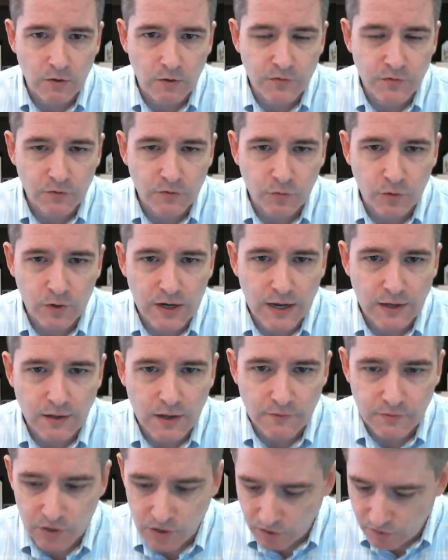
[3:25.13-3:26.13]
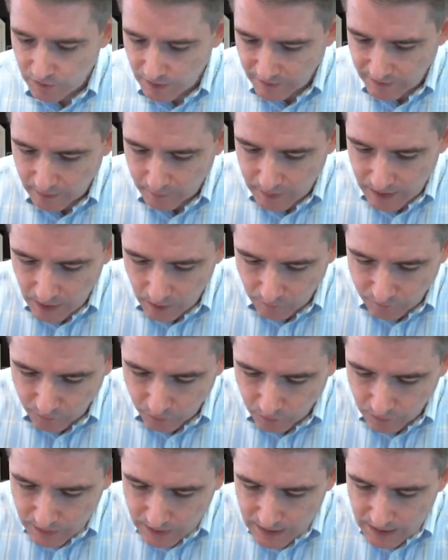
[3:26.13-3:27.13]
Feel free. I'd love you to do that. That'd be
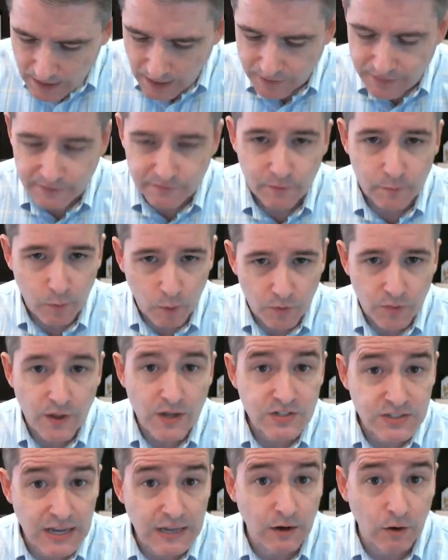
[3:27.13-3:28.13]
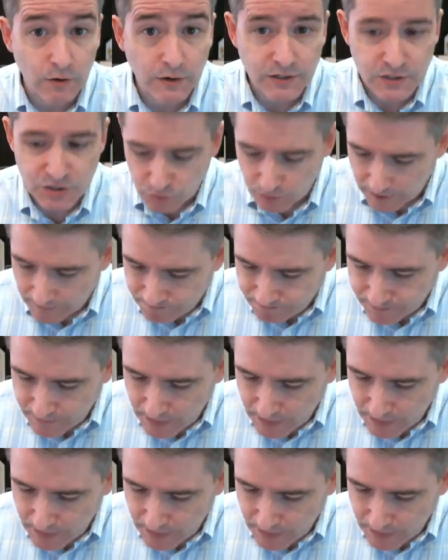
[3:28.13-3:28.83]
helpful, I think, for both us and our industry.